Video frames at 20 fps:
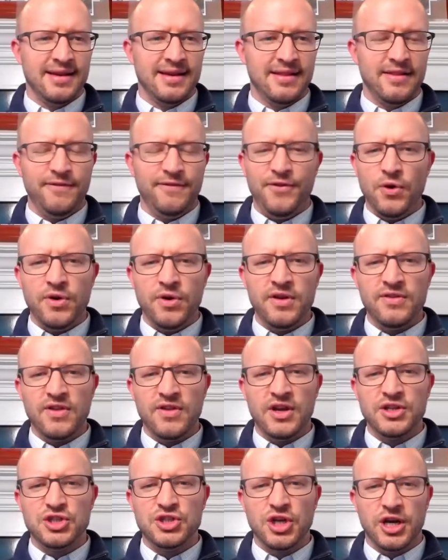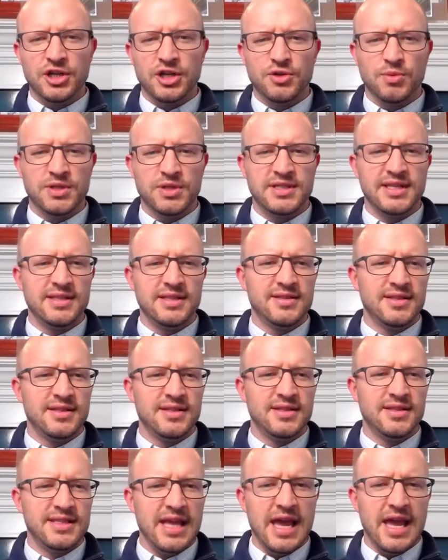The focus on Joshua sets the
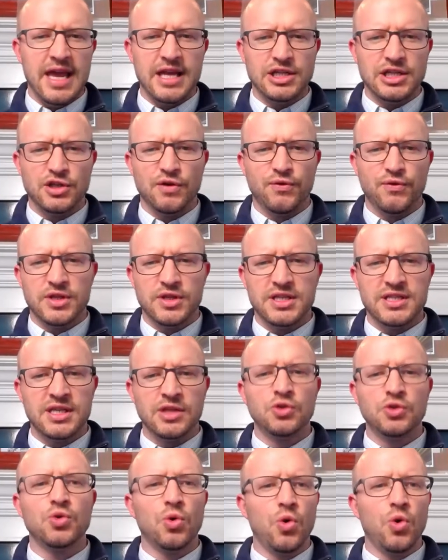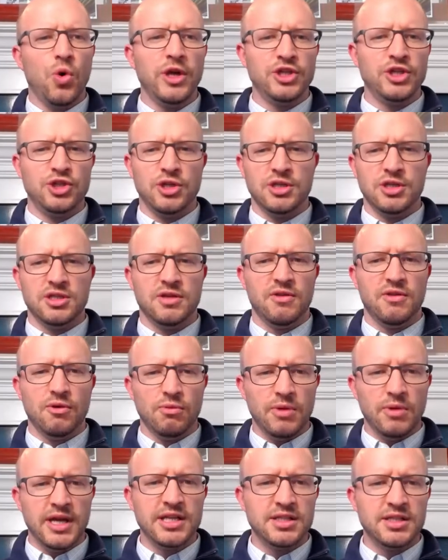stage for the central questions of the
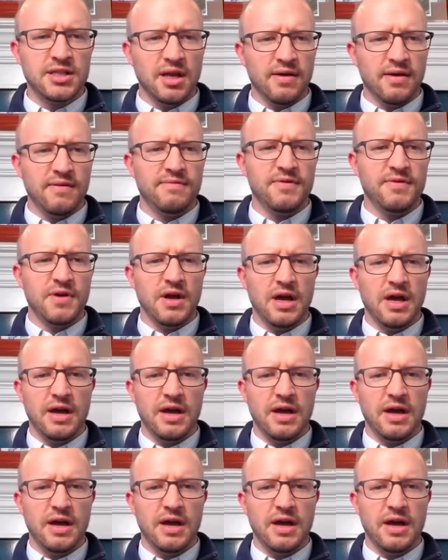rest of